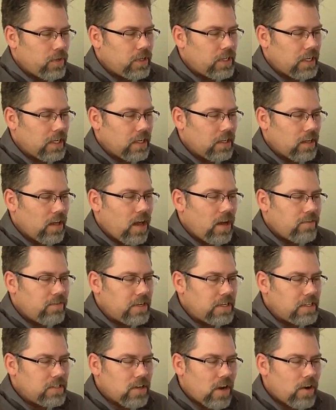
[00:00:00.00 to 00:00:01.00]
looking at a lot of
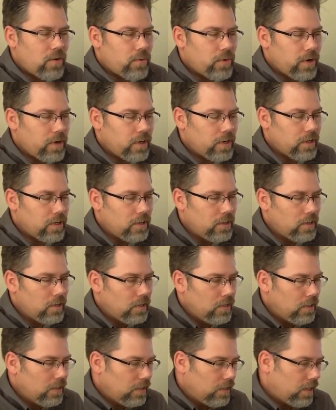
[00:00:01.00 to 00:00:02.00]
his artwork.
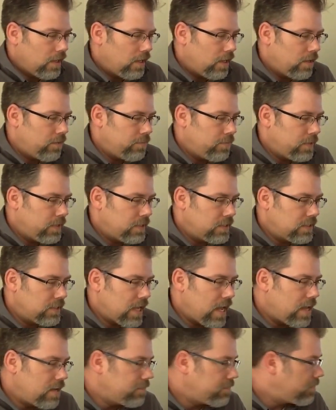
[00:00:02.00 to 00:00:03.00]
It's
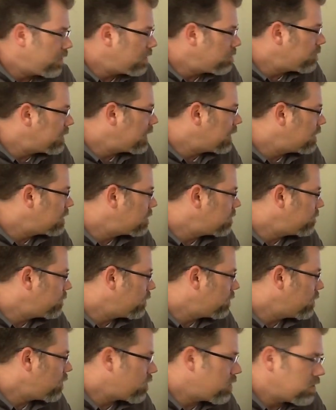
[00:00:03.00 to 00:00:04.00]
kind of fun because if
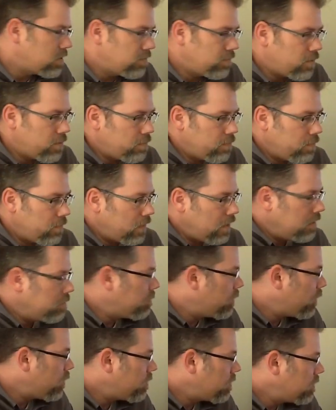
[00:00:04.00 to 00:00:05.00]
you'll notice
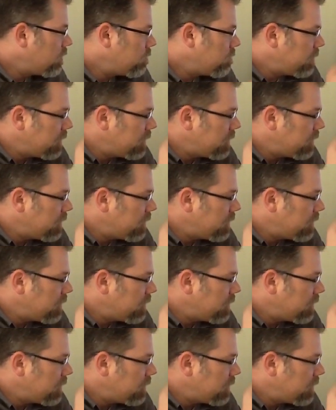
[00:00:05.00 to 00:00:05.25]
in both of the